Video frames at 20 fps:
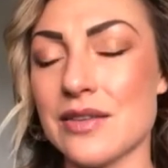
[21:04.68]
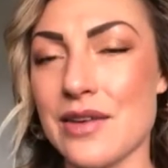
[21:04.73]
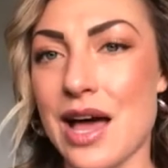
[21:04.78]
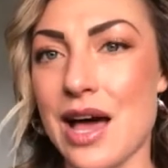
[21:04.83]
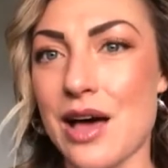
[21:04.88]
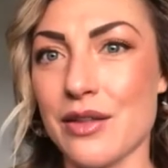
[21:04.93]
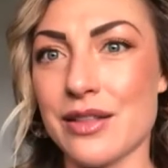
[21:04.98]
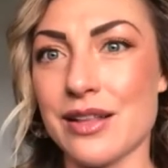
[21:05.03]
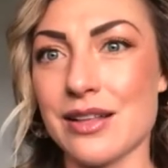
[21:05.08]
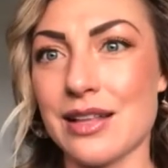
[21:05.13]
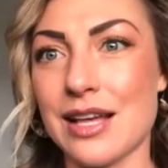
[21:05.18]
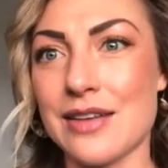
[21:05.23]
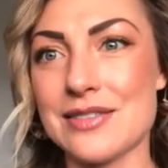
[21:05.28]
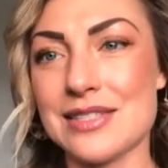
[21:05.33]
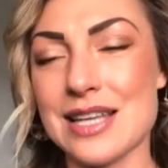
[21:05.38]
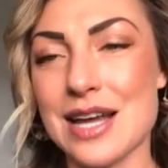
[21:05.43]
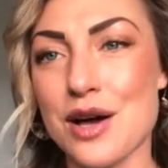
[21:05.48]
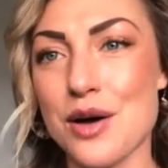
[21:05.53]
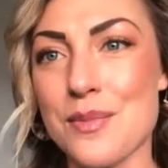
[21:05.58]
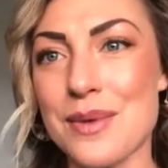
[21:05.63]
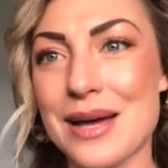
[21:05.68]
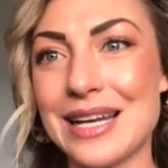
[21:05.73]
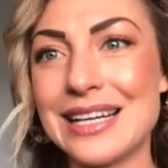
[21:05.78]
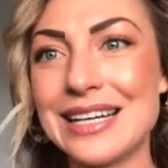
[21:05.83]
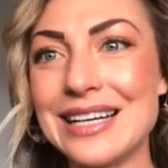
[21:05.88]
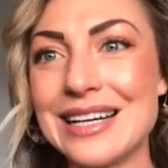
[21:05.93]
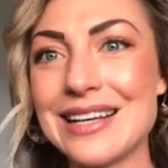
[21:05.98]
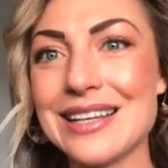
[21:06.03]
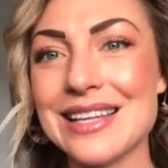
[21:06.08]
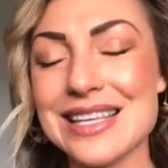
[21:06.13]
healthy lifestyle, but
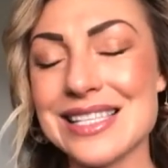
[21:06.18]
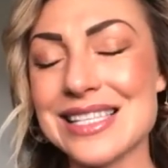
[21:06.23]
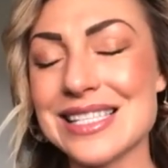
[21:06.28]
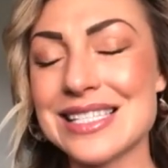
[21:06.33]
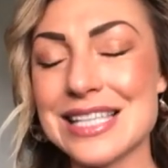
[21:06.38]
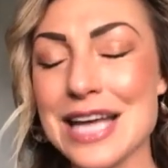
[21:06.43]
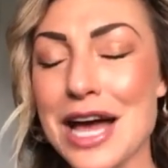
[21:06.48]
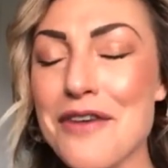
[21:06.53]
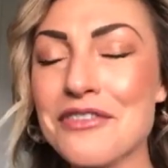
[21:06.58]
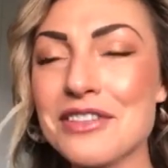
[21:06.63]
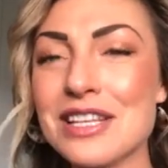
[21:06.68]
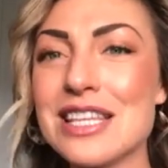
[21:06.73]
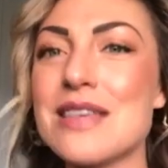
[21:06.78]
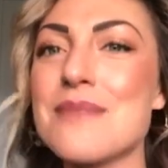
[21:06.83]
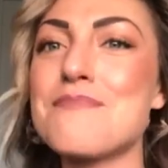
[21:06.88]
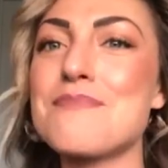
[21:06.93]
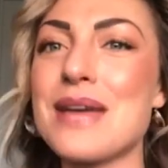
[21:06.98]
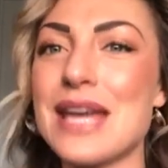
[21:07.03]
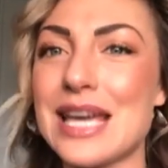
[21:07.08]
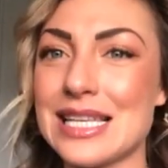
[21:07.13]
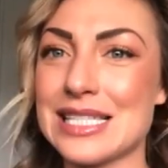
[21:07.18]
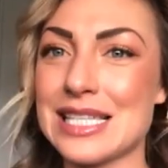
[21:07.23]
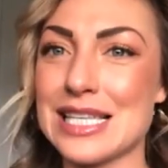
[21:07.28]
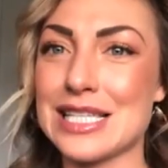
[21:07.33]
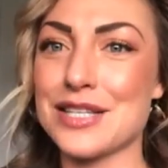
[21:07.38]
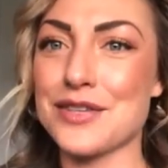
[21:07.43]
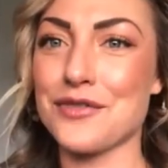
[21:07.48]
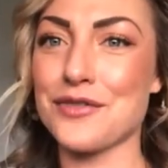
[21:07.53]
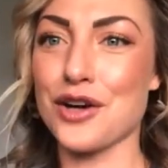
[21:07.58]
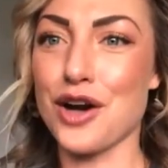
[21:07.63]
this is definitely the
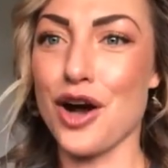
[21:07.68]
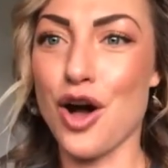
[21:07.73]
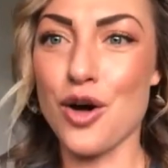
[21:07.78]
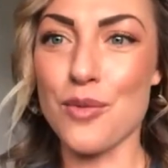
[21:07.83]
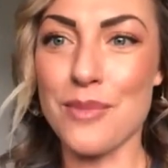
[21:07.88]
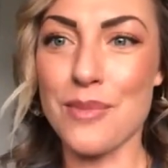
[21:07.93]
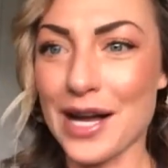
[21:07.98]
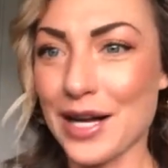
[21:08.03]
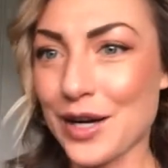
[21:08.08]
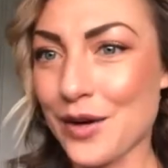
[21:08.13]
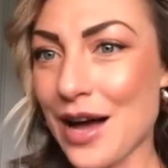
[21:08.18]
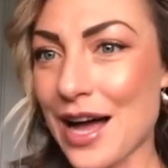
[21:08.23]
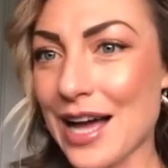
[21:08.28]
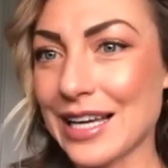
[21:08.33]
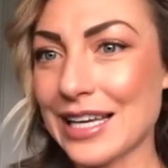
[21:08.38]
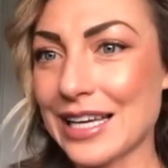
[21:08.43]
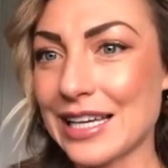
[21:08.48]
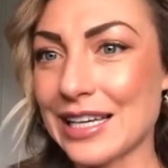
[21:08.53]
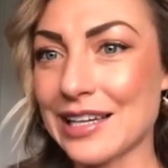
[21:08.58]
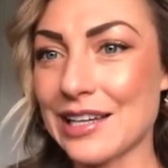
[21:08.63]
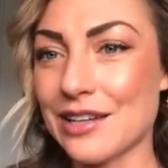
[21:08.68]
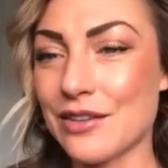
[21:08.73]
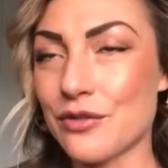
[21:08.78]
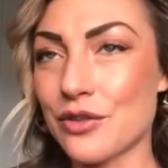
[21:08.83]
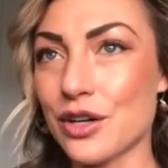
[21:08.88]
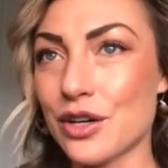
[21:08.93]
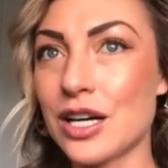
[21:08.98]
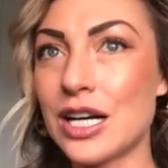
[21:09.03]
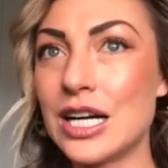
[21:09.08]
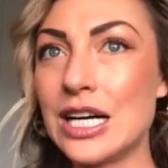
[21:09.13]
basis for all biohacking and for